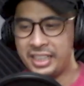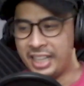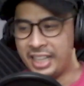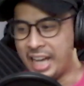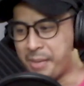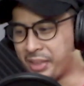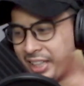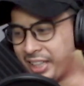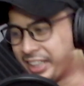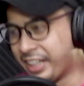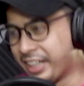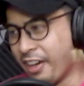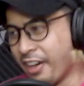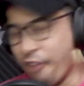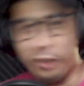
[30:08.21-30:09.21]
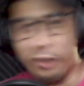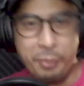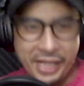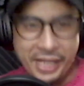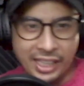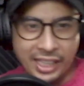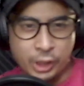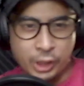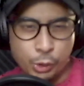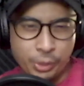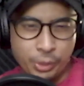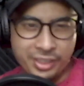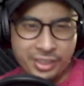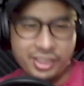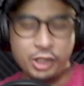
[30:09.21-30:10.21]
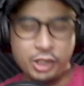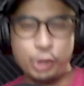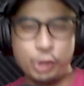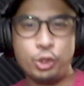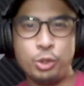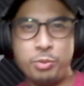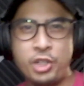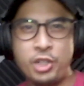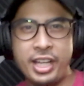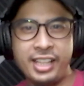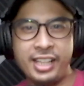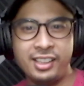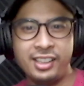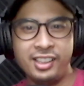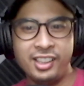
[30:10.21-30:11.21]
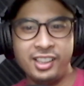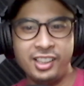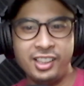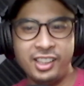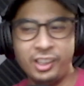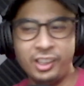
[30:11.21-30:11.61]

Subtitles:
I mean, like for me, like doing this YouTube channel